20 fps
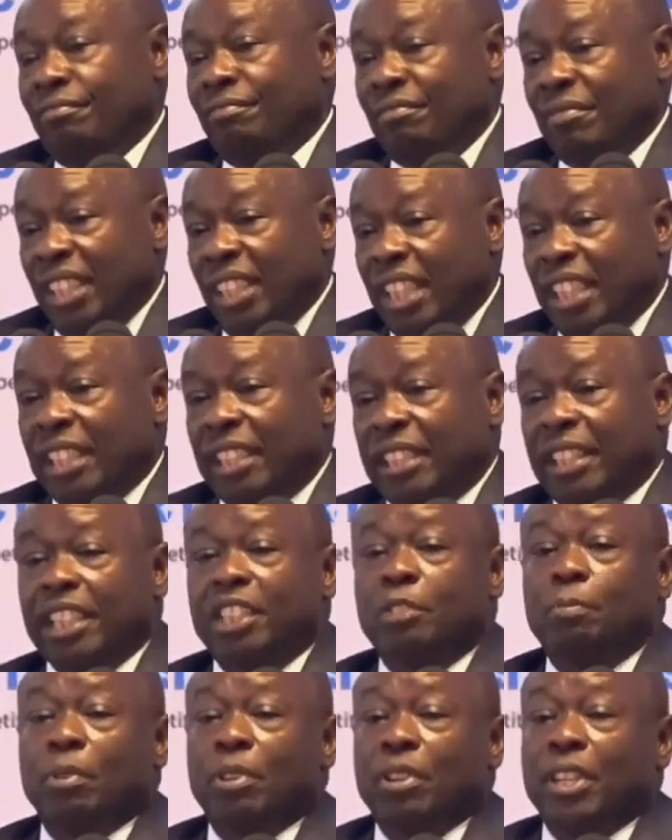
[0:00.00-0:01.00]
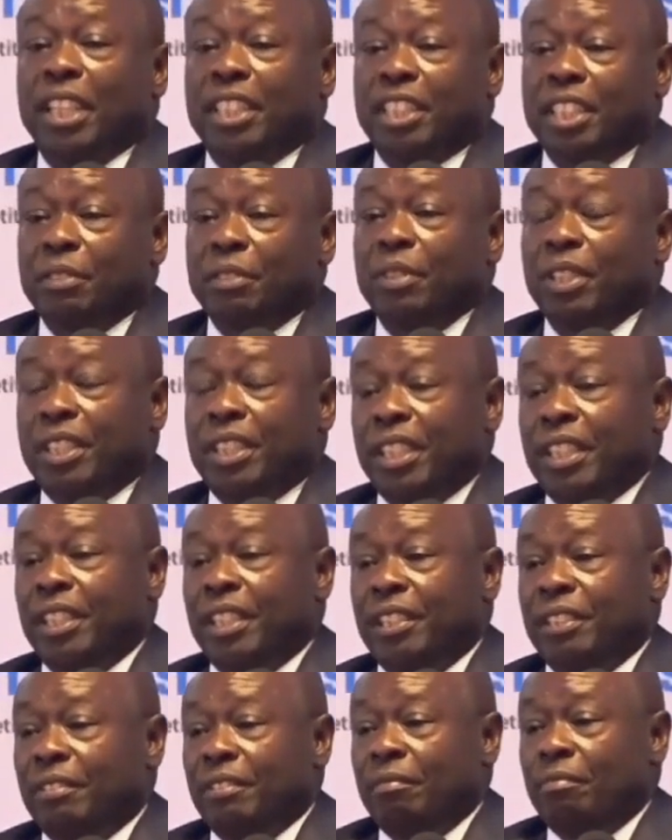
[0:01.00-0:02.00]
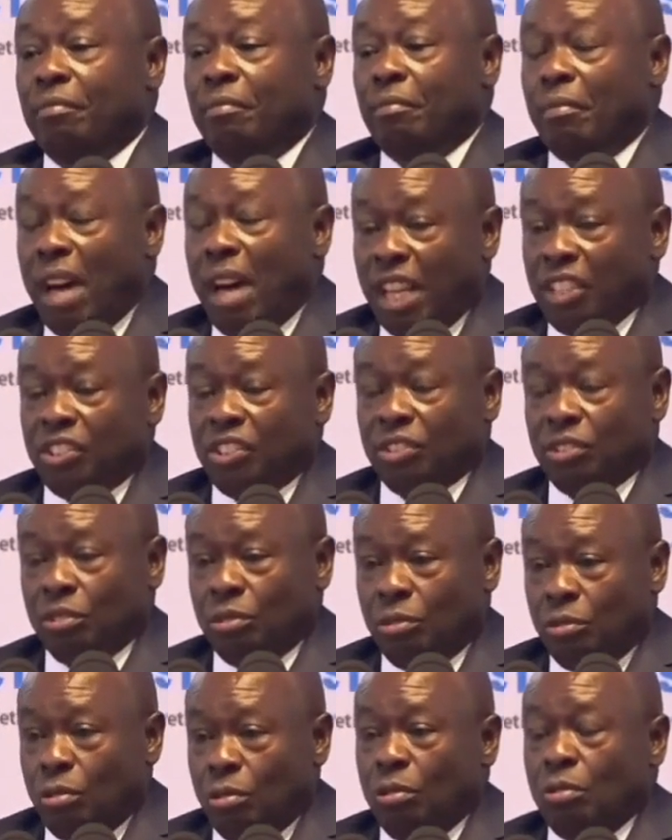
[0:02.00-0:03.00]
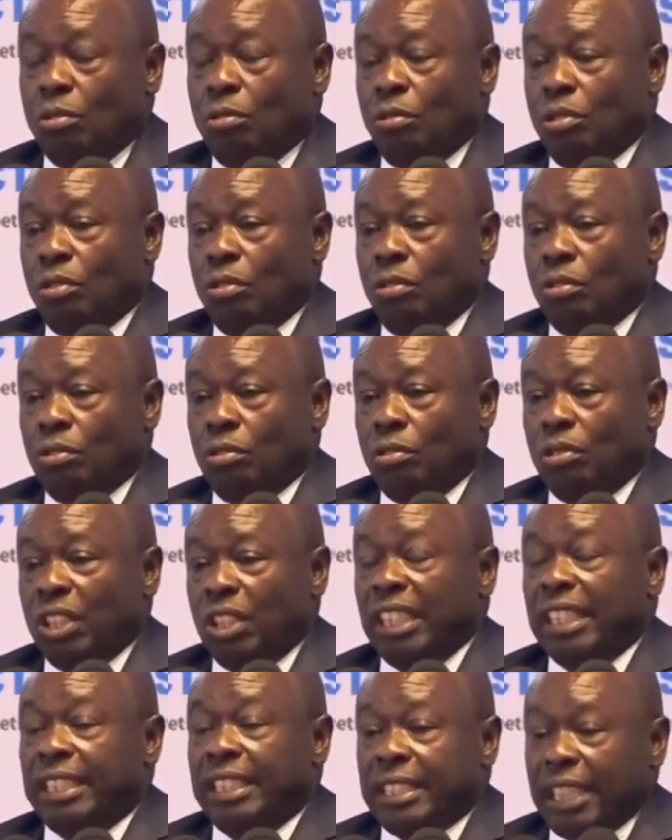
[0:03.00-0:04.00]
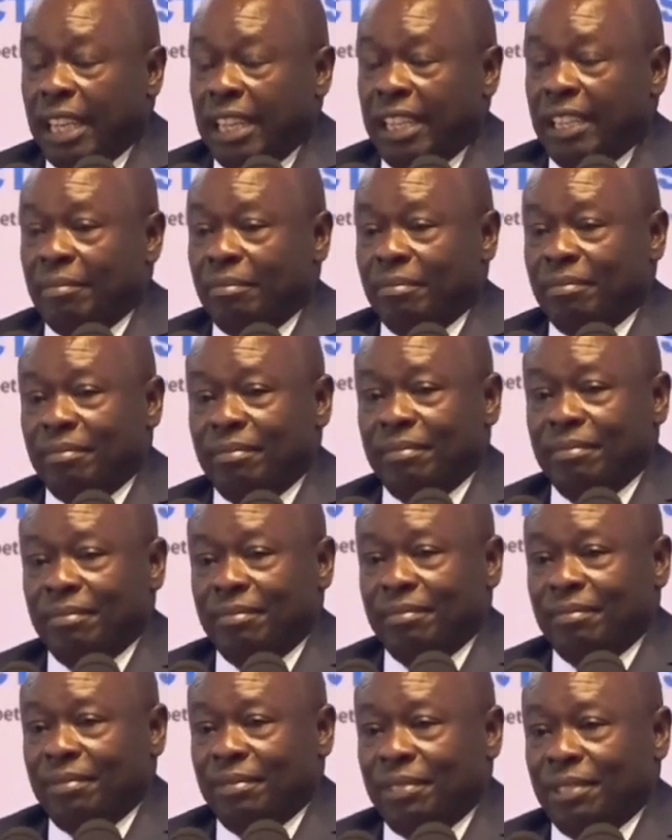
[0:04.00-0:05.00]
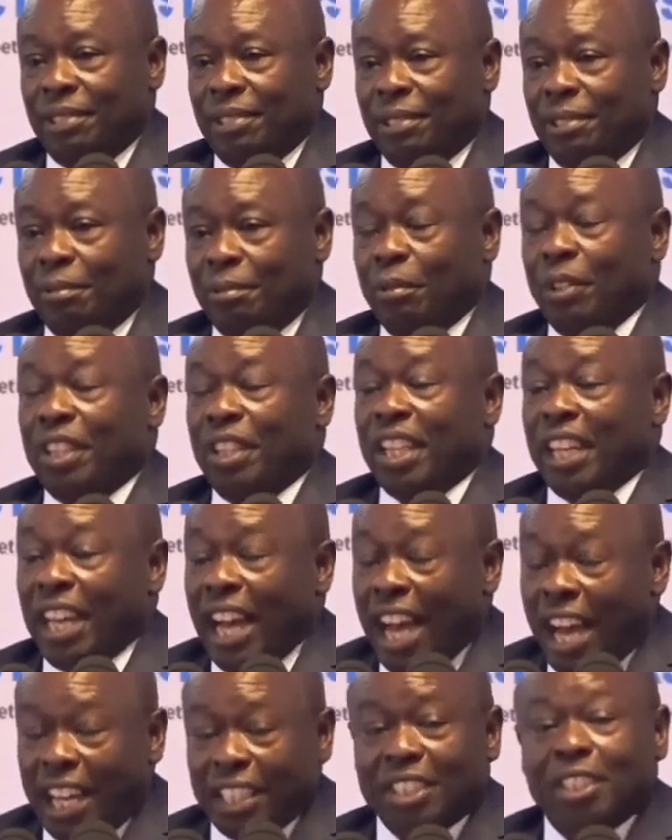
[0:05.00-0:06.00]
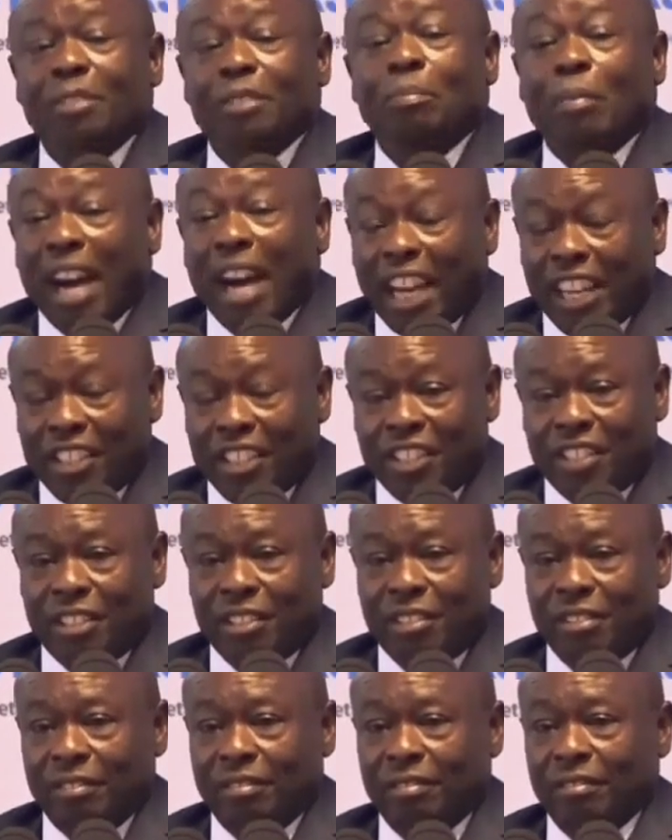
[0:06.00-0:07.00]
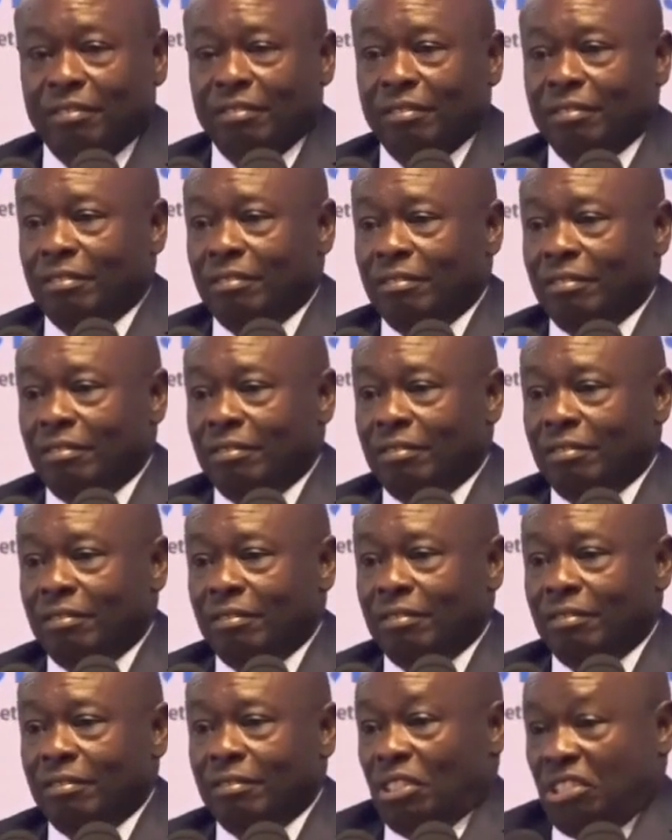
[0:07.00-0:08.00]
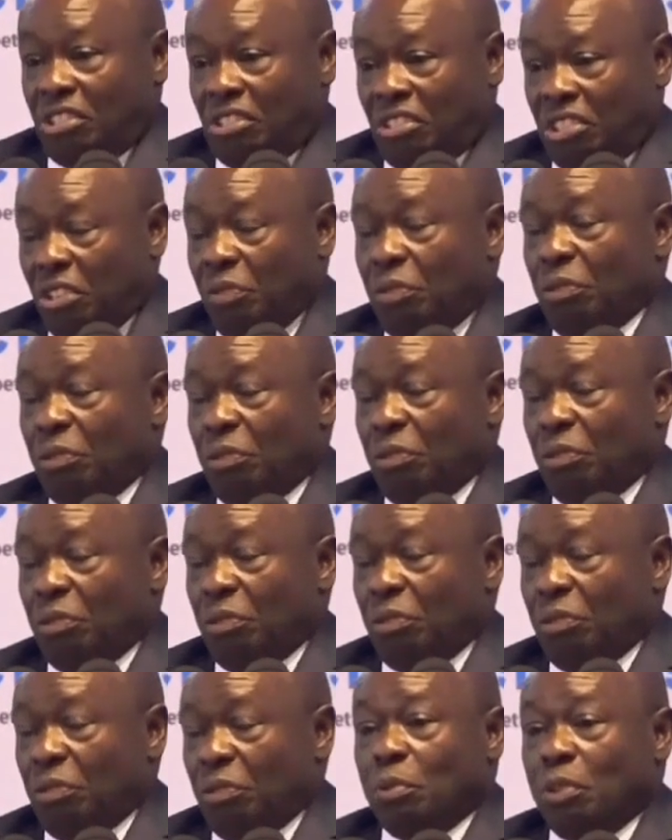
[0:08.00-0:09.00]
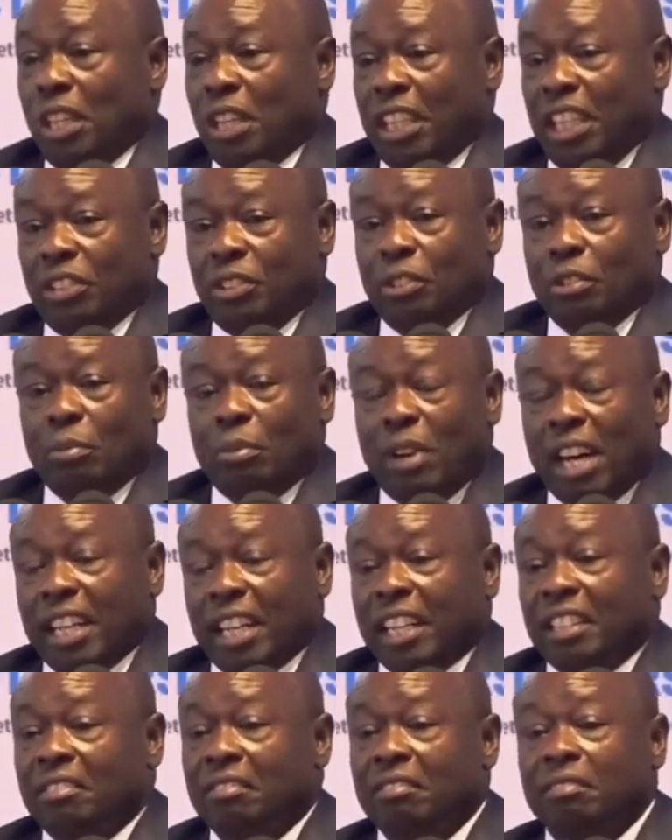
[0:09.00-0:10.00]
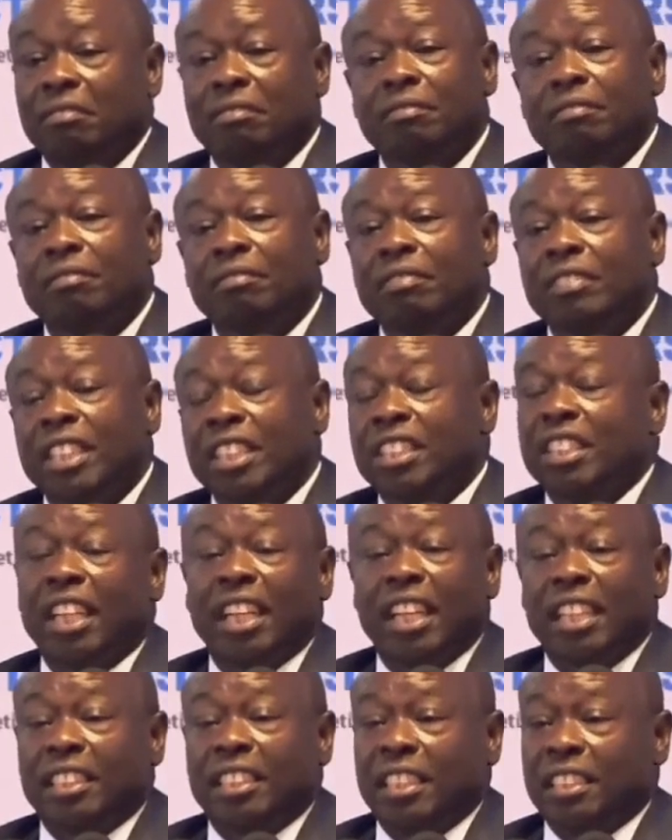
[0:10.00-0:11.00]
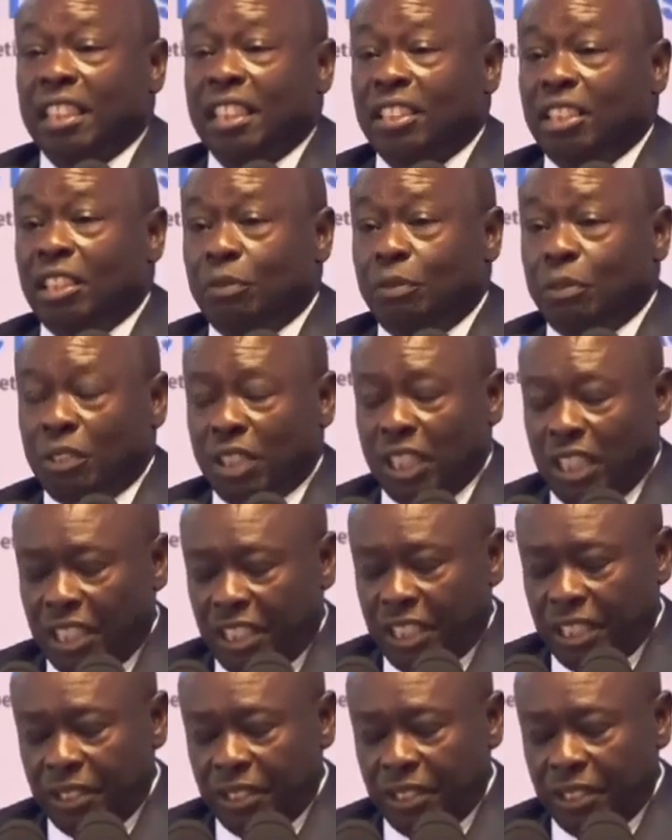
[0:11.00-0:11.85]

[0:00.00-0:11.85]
Increased productivity must go in tandem with enhanced market. Because if you produce more and there's no market, it's an exercise in futility.